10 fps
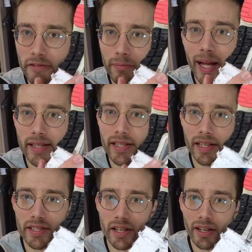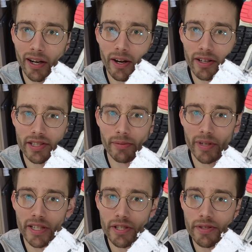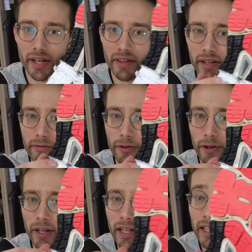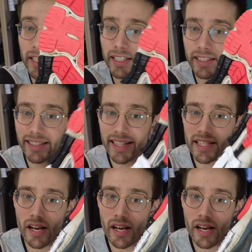of plastic is gonna cause some issues. I think for this